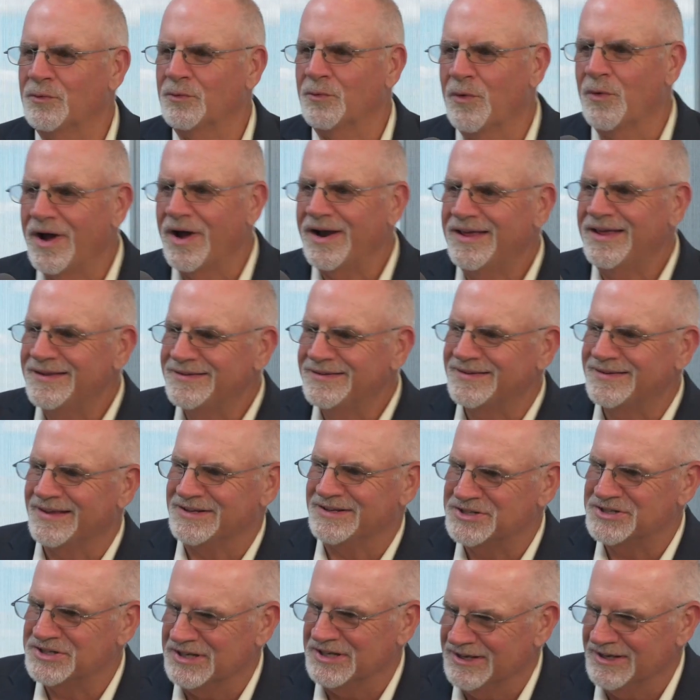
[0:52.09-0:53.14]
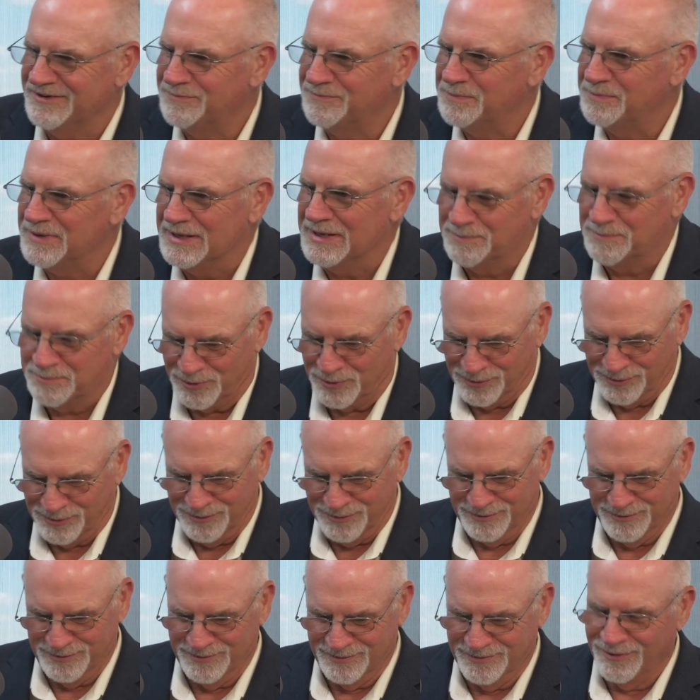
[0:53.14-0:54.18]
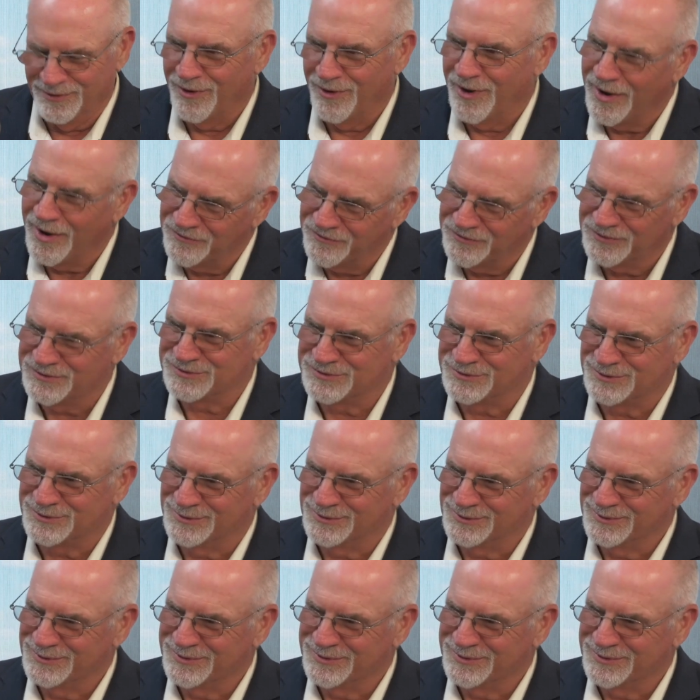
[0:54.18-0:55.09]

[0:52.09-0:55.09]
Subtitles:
what is a chief people officer?